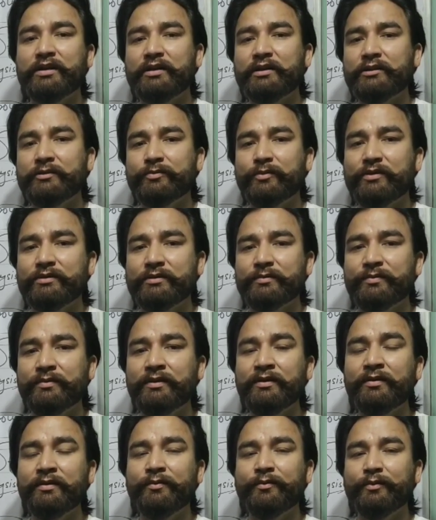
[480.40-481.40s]
are
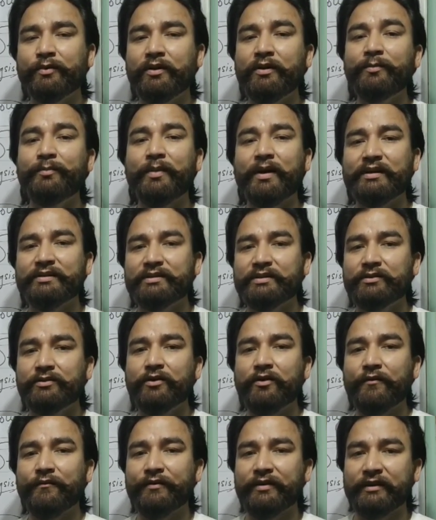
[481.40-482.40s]
responsible for passing
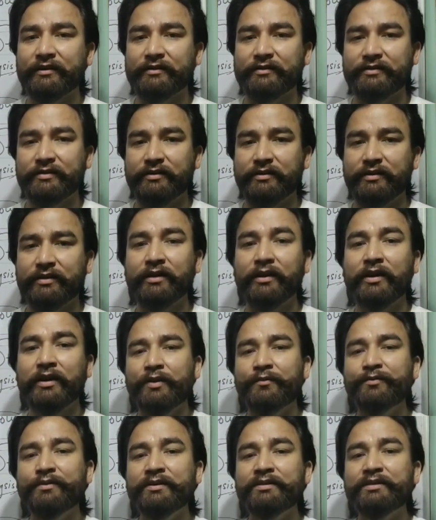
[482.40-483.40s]
of electricity.
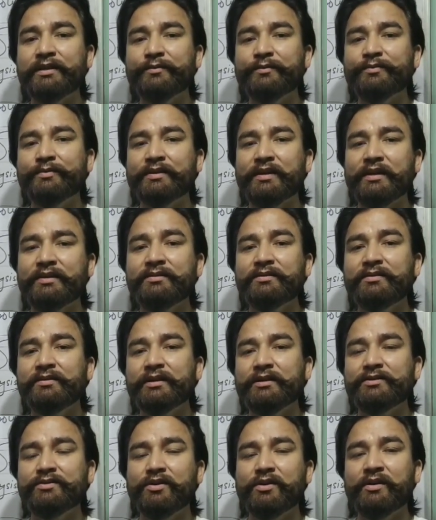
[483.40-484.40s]
If the substance
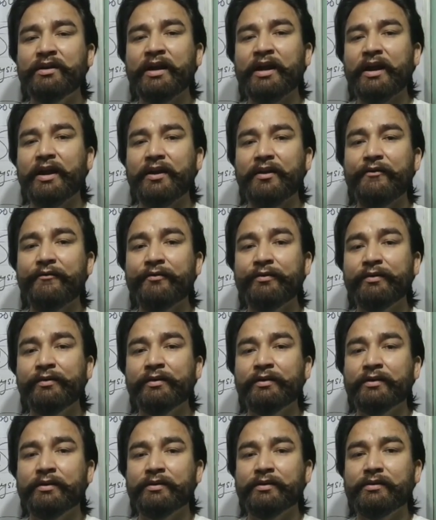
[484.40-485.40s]
does not have
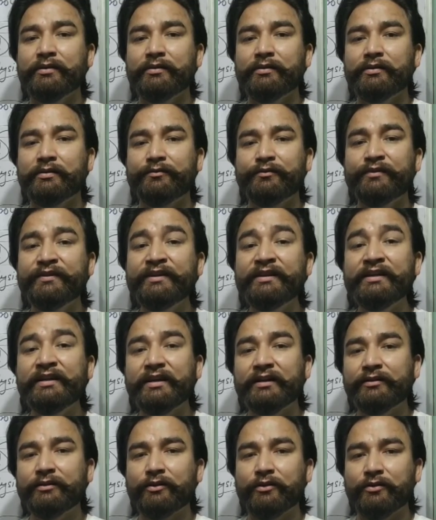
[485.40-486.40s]
free
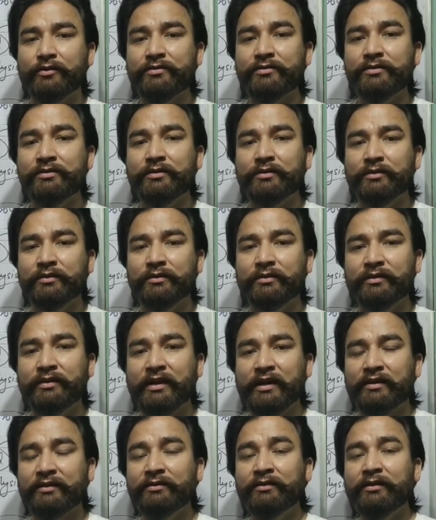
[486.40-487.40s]
electrons,
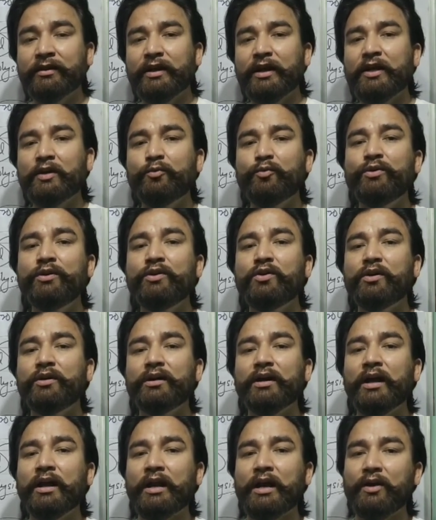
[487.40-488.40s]
then it will
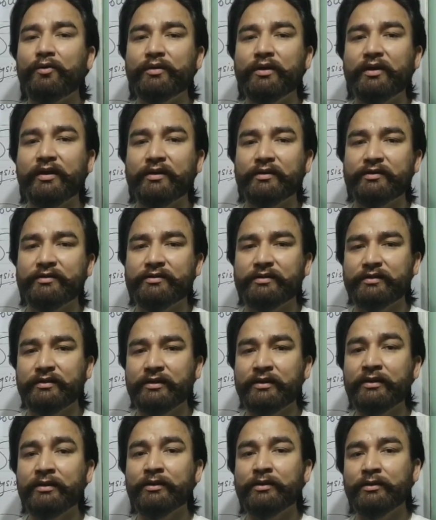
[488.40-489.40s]
not allow the
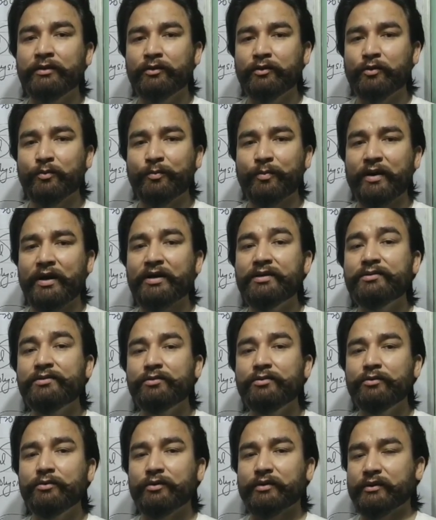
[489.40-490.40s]
electricity to pass
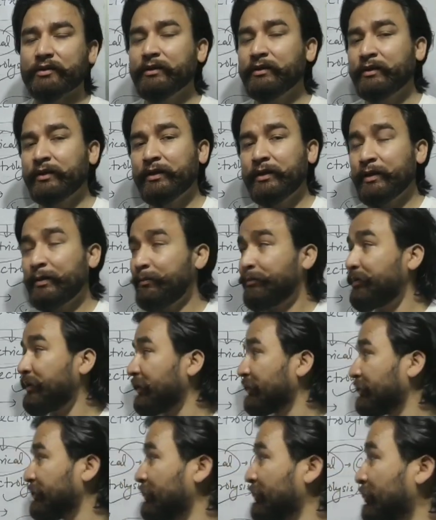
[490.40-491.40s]
through it.
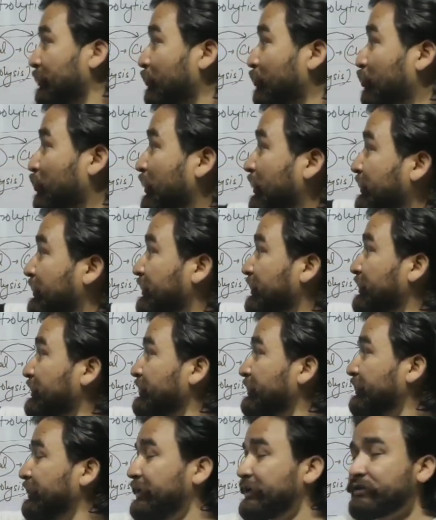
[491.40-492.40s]
But what
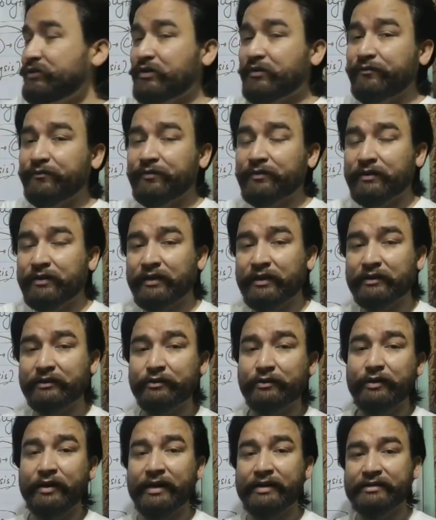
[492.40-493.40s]
in case of
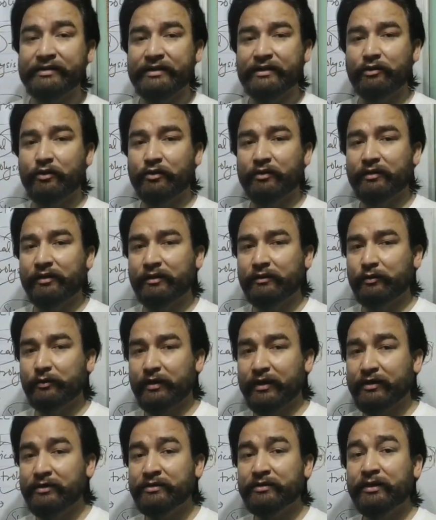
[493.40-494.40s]
electrolytes and
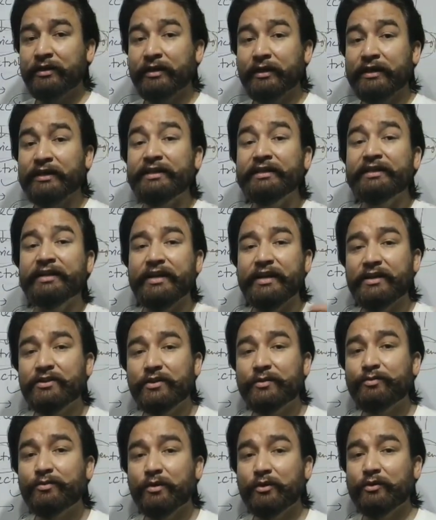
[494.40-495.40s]
non-electrolytes? In case
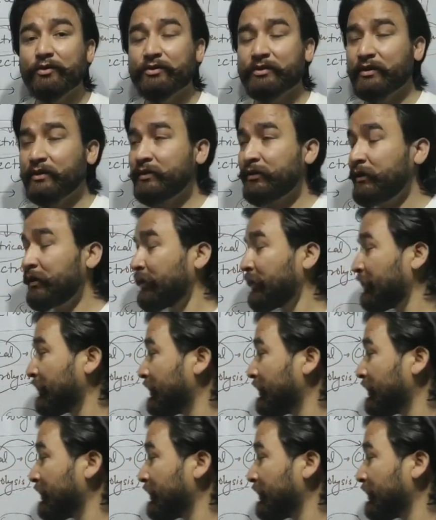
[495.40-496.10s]
of solution,